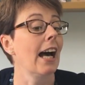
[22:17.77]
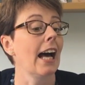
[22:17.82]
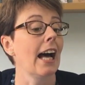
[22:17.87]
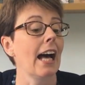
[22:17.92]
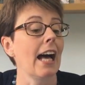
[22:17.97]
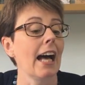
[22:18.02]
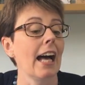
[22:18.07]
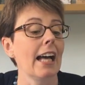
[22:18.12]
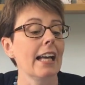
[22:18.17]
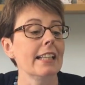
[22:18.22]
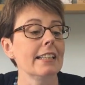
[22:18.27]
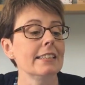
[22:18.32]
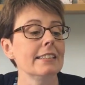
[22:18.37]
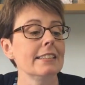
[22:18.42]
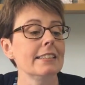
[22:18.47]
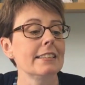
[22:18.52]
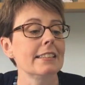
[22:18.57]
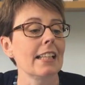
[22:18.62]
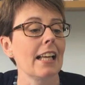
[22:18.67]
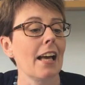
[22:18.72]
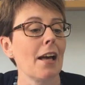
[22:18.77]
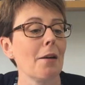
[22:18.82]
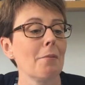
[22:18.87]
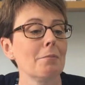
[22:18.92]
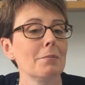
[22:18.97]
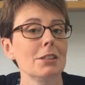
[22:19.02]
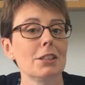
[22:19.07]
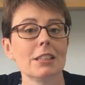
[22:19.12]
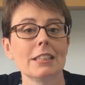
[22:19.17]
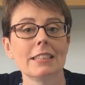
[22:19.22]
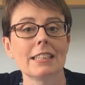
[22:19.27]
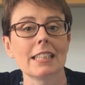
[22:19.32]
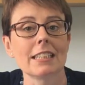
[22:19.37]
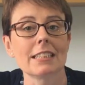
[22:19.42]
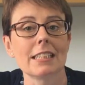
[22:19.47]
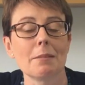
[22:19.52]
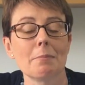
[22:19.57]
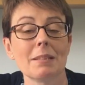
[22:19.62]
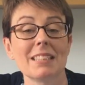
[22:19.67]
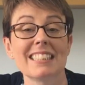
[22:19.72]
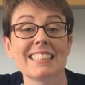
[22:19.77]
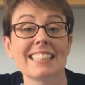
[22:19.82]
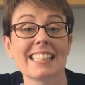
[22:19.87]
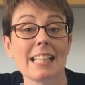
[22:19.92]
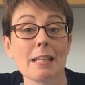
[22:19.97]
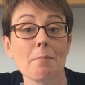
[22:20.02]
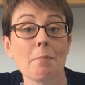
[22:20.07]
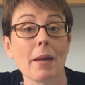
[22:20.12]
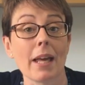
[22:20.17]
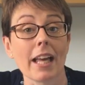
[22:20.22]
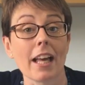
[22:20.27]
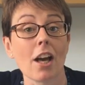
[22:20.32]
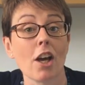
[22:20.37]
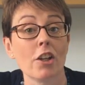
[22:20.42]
And she's actually been sleeping